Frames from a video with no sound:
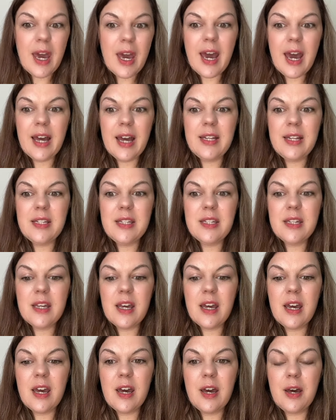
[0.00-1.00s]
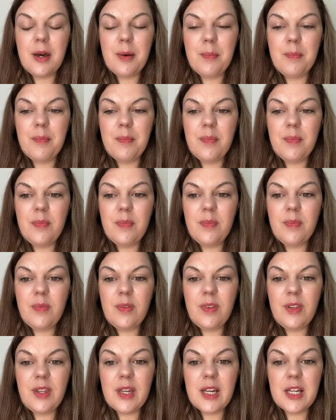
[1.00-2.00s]
and um,
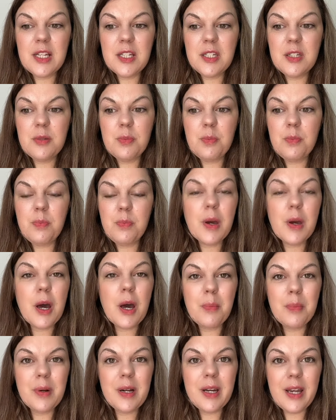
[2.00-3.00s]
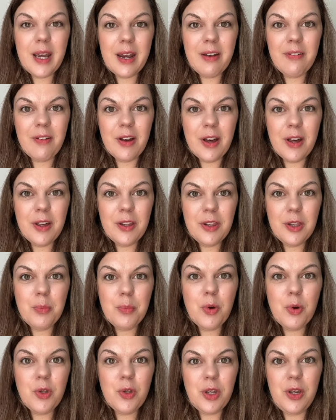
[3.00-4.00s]
things become clearer the
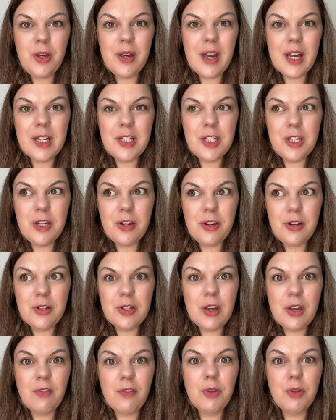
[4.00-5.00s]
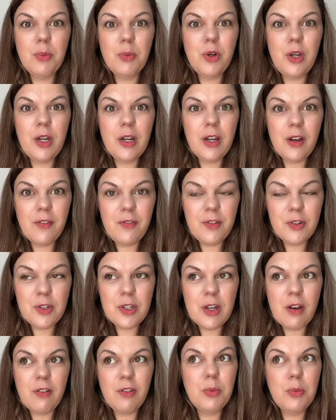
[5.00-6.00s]
more that you get to know yourself the more you love
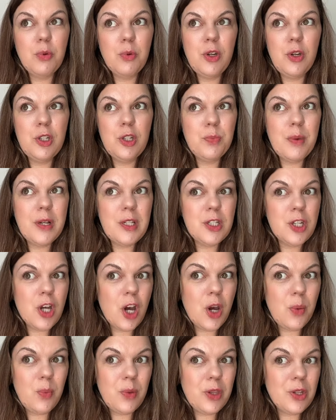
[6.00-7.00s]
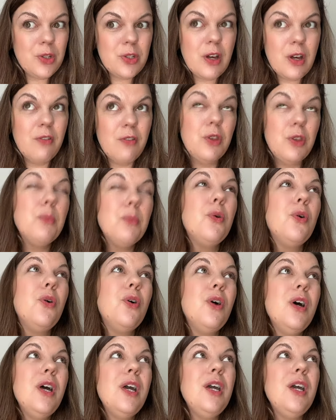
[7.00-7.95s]
yourself the more you spend time with yourself the more